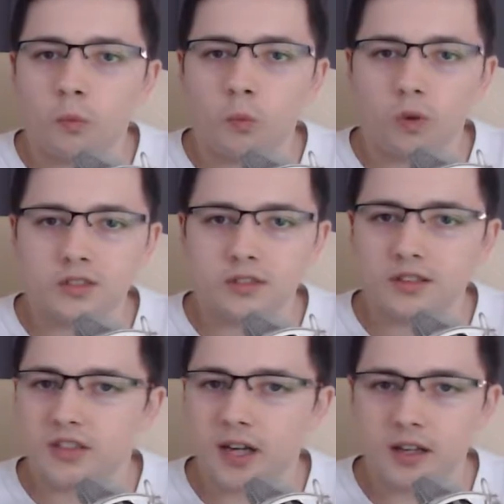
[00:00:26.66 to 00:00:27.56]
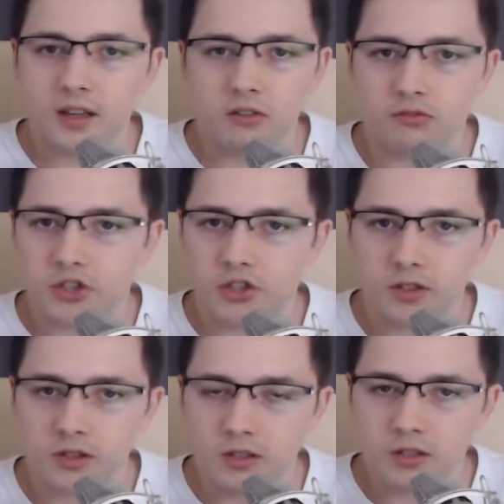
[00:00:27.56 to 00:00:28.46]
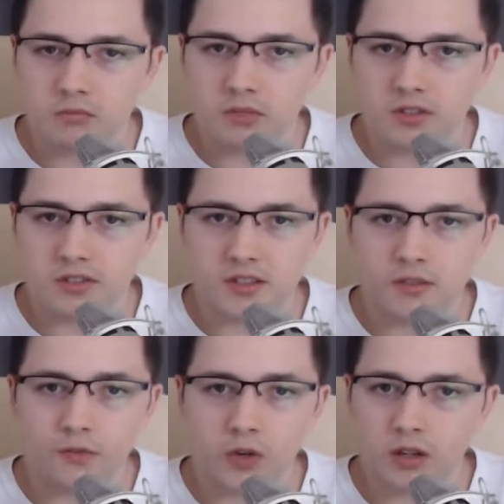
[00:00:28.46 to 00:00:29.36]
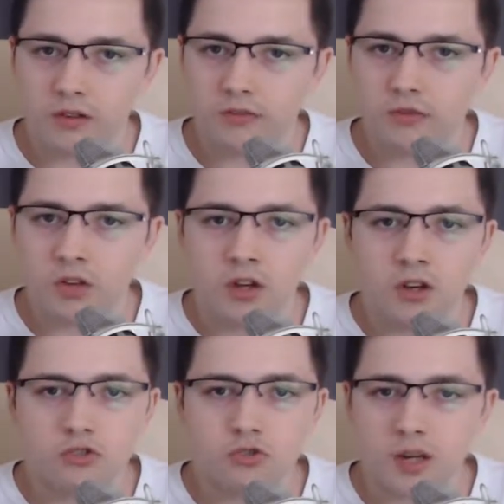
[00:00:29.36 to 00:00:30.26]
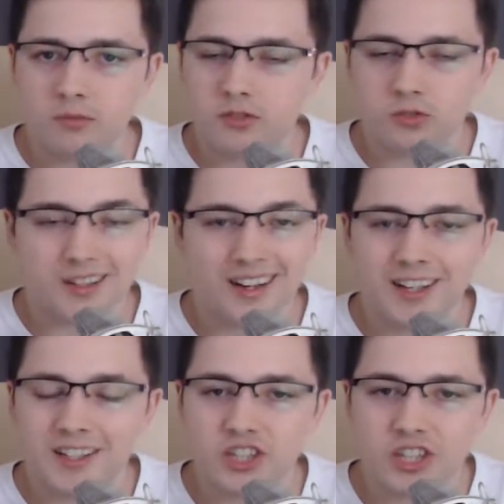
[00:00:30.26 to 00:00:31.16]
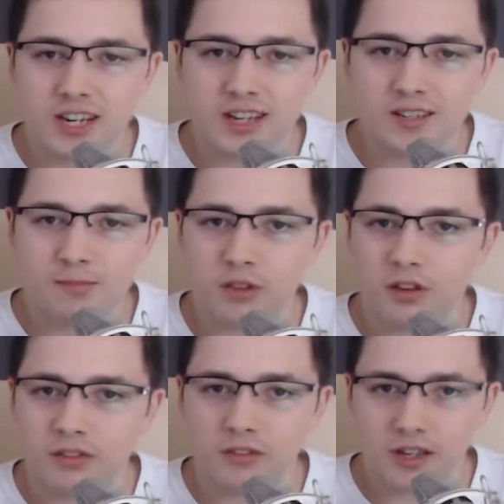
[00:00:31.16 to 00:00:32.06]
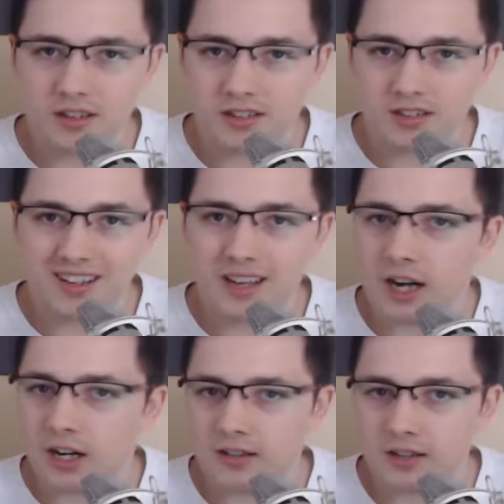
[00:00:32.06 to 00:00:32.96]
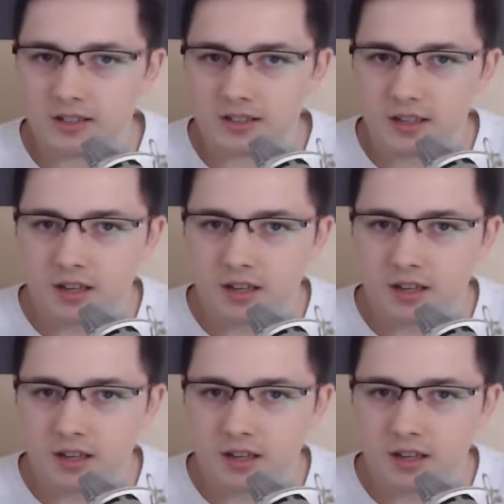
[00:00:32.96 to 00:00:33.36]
wasn't entirely original, because it's full of crime story cliches, plot devices, and characters.